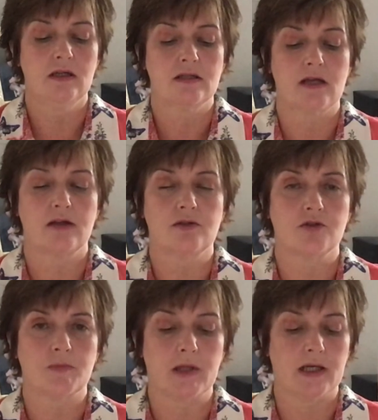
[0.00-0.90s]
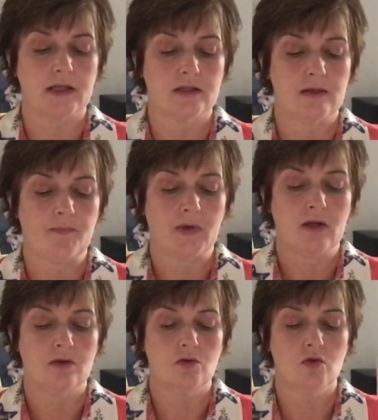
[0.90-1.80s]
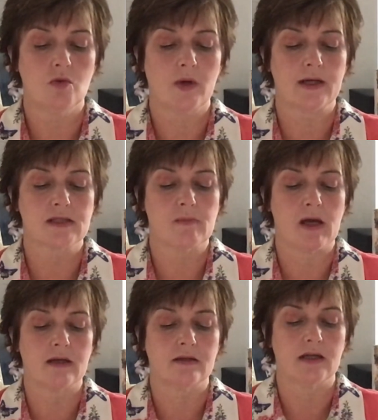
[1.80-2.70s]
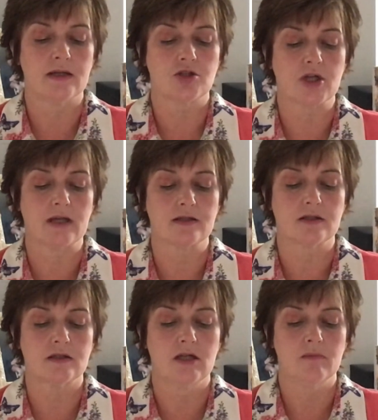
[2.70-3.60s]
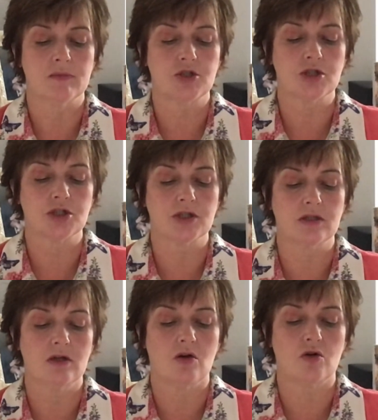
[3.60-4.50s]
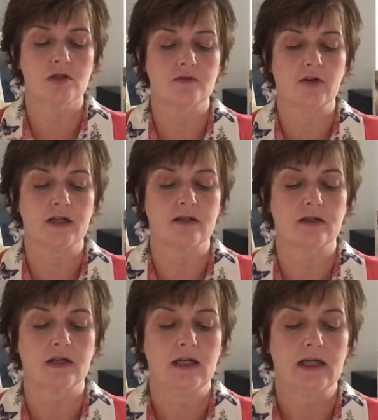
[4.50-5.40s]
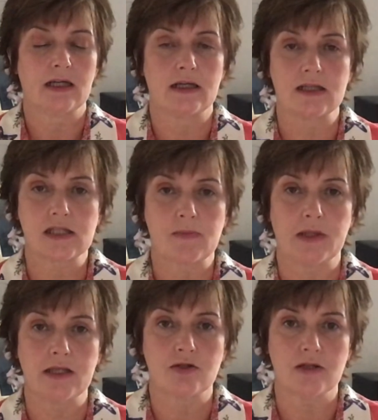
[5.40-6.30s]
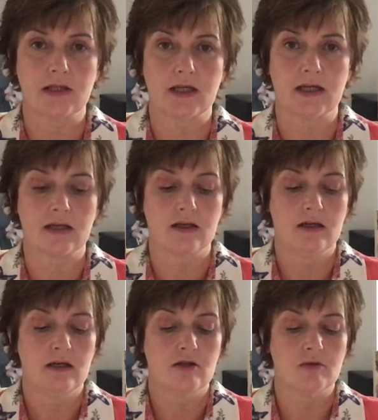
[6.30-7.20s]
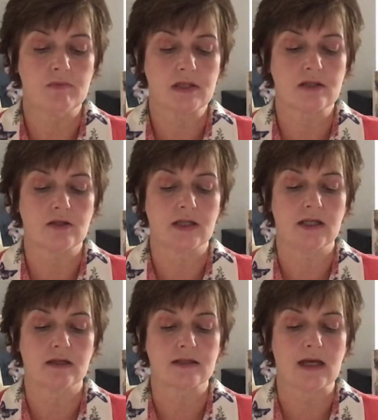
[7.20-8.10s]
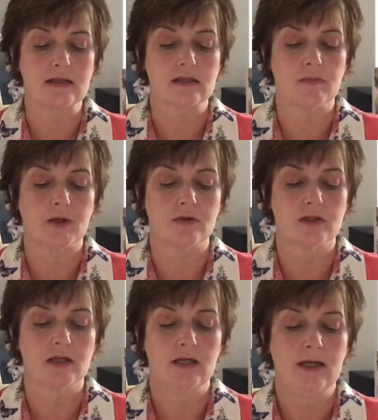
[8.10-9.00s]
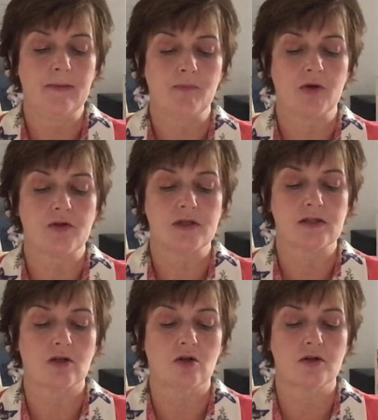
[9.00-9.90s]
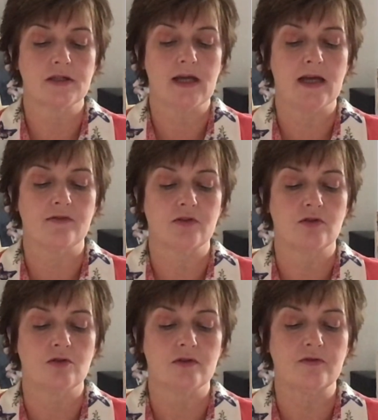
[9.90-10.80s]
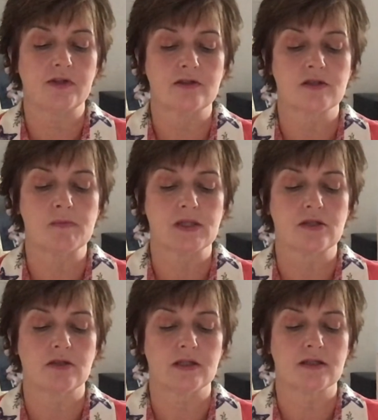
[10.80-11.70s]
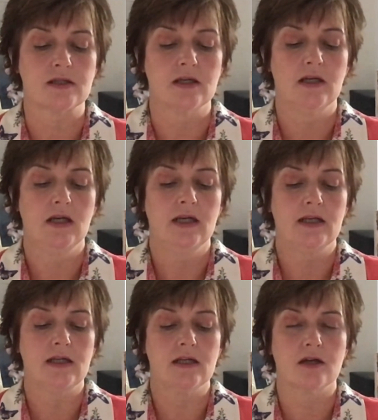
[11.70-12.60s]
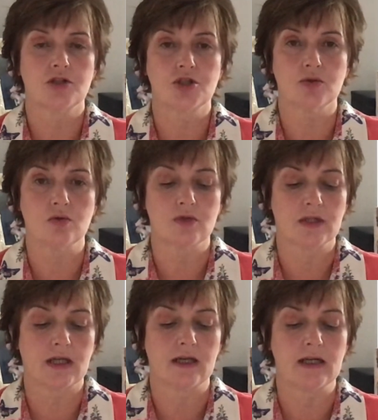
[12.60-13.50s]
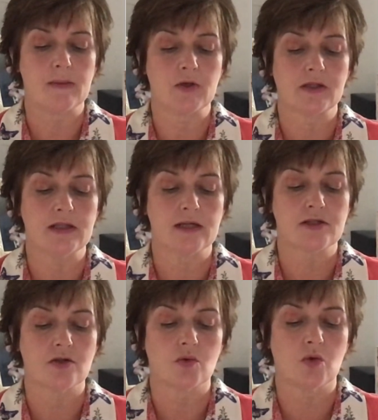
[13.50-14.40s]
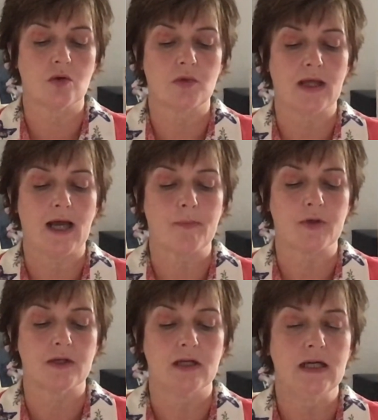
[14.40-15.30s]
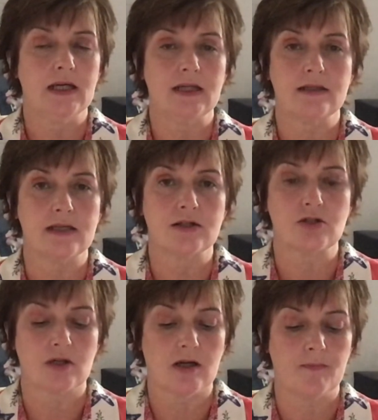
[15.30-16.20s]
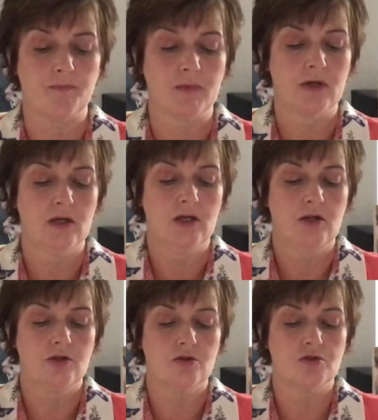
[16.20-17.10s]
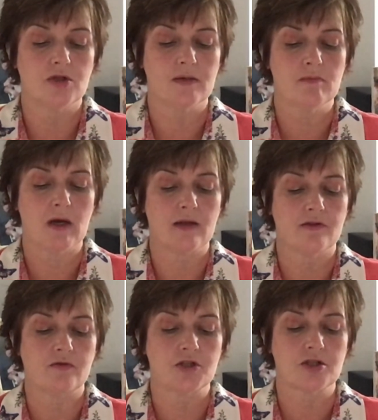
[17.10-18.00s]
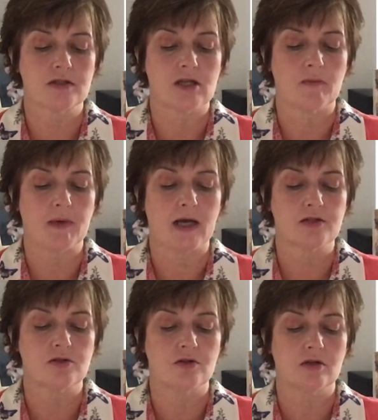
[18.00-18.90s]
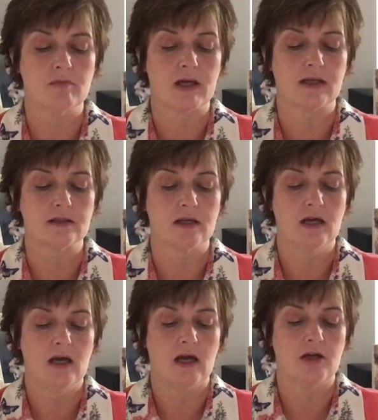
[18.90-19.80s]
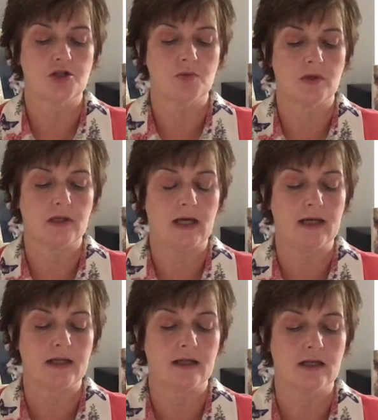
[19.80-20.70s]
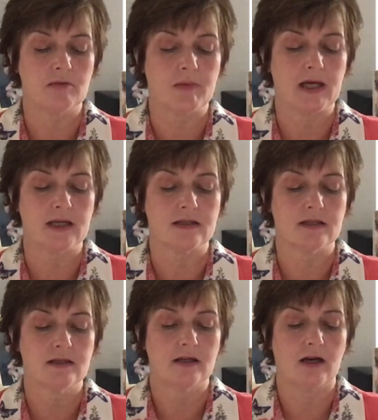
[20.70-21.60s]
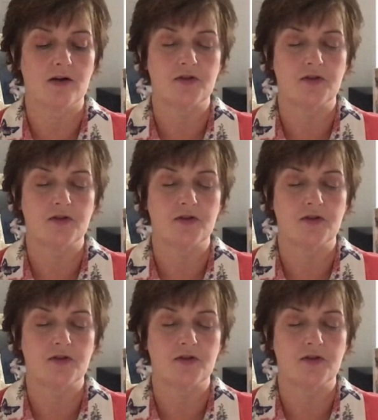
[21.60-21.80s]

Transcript: Daniel replied, "No wise man, enchanter, magician, or diviner can explain to the king the mystery he has asked about, but there is a God in heaven who reveals mysteries. He has shown King Nebuchadnezzar what will happen in days to come, your dream and the visions that passed through your mind as you were lying in bed are